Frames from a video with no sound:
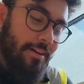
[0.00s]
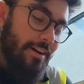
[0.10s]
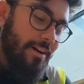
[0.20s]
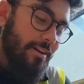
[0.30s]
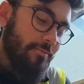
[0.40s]

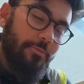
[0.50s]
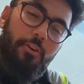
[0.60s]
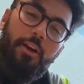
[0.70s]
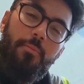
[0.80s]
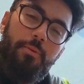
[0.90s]
Um,
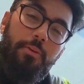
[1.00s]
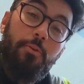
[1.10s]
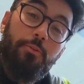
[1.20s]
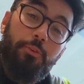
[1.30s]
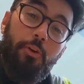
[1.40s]
for a company
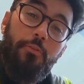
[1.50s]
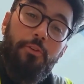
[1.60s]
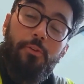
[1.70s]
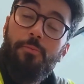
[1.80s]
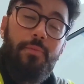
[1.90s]
called
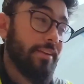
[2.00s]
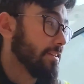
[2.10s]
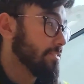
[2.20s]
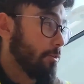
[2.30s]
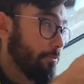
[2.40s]
Ferrovial,
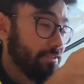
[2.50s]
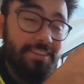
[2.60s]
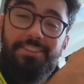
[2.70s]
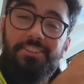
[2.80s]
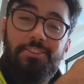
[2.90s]
and his
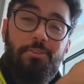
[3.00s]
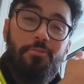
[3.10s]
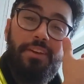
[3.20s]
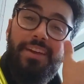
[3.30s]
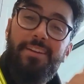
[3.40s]
offices are just
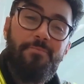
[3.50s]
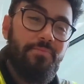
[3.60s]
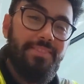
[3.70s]
over here.